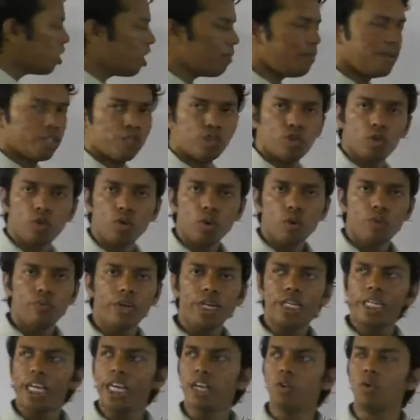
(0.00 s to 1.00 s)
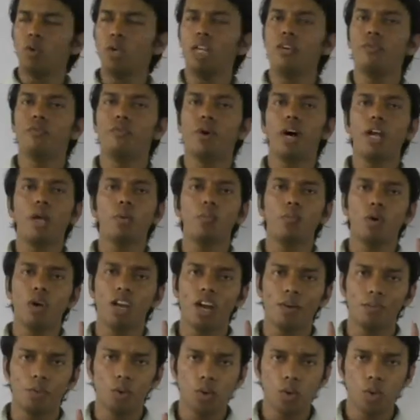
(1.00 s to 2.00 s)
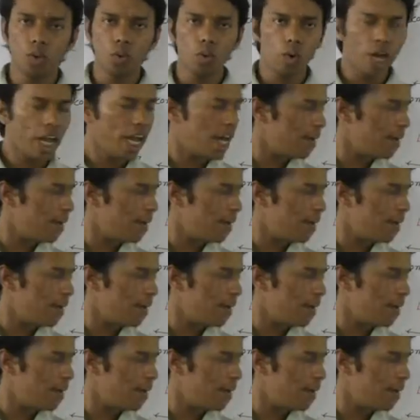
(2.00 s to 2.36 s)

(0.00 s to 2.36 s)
of H2 will take only 1 mole of O2